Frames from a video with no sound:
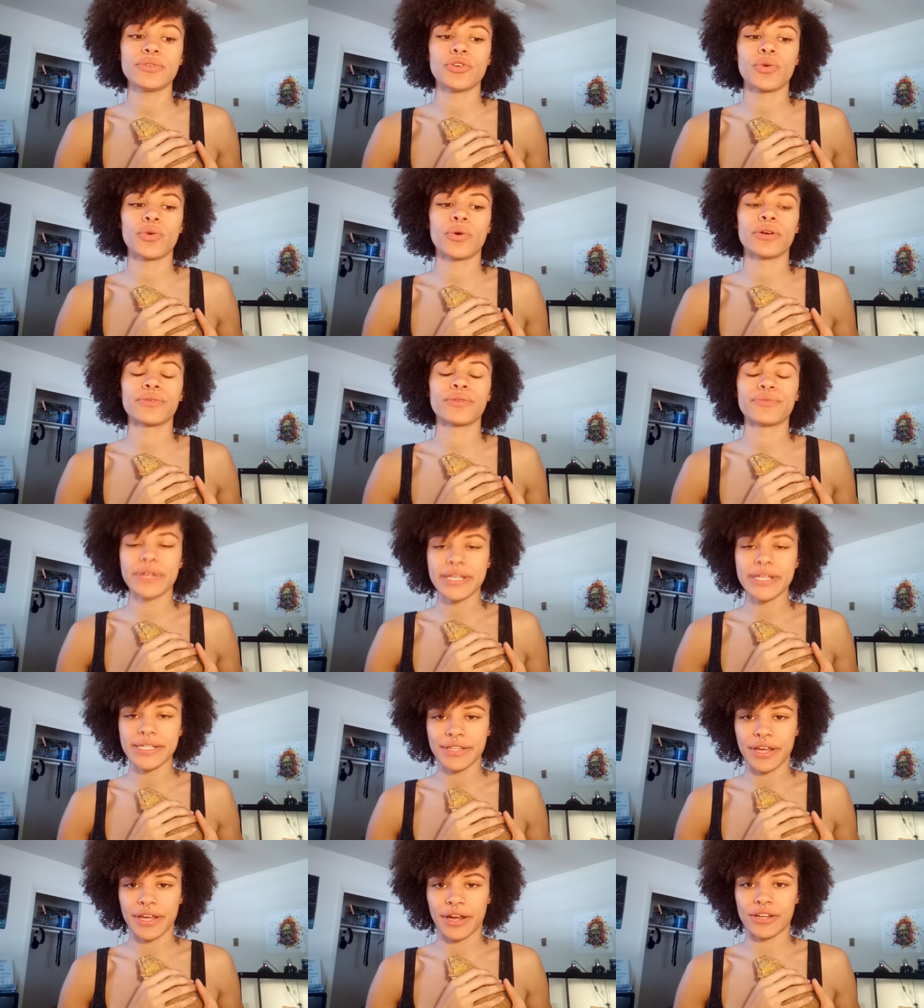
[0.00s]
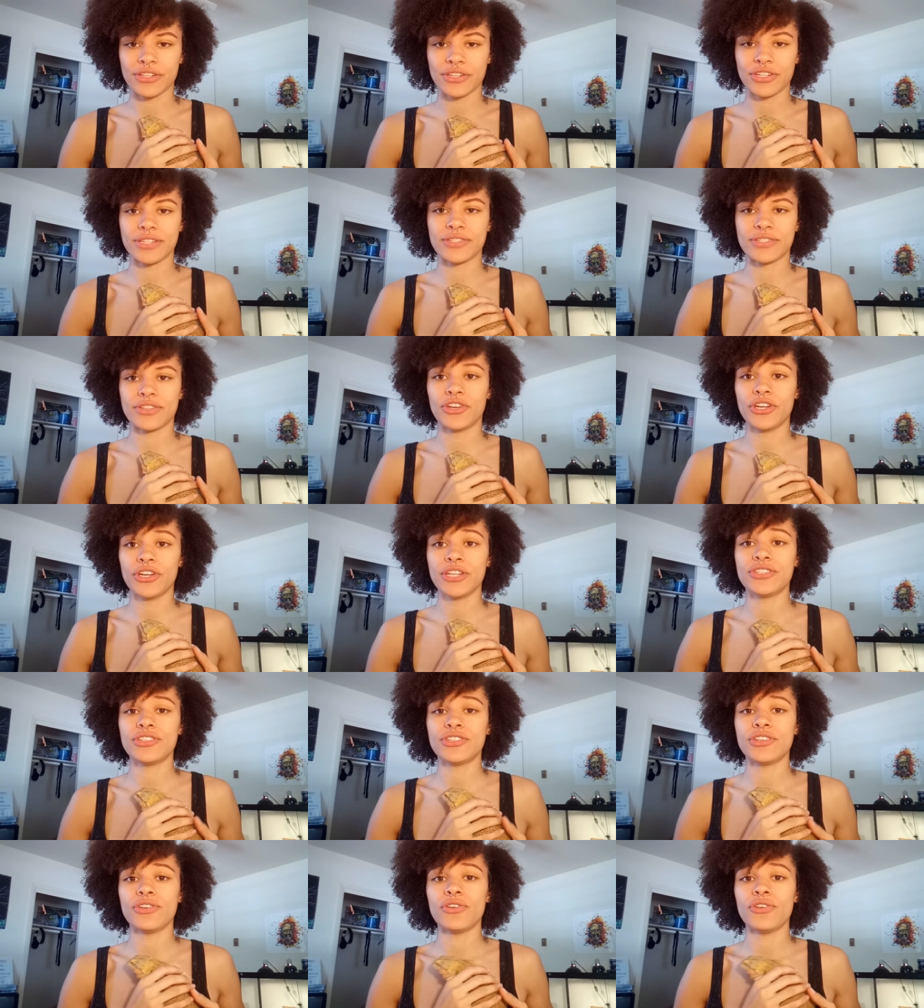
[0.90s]
your research it's good
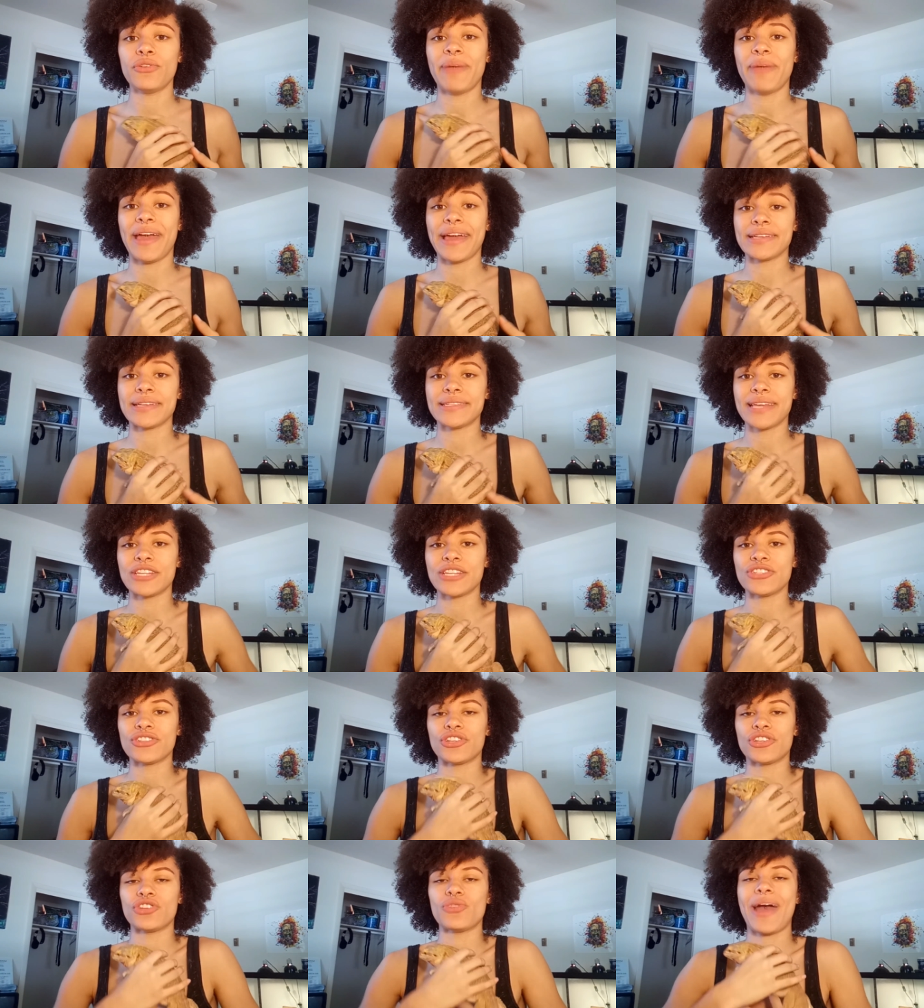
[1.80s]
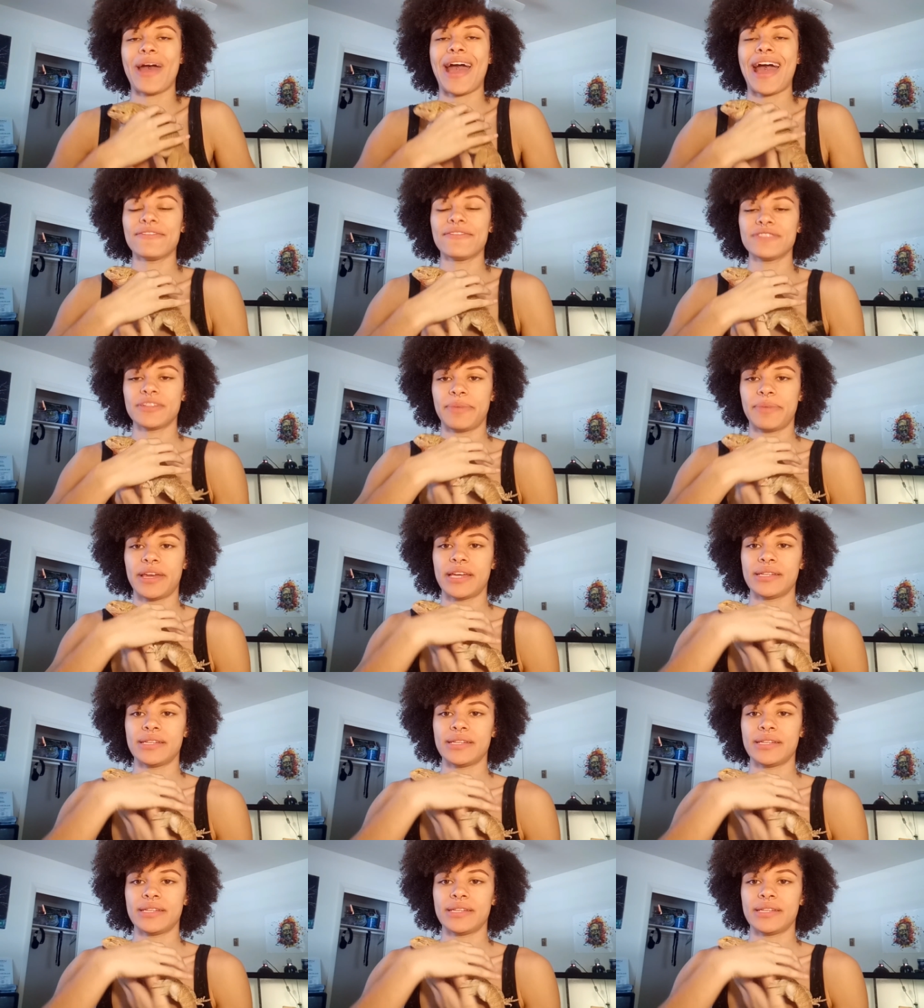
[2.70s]
to pay attention you have to pay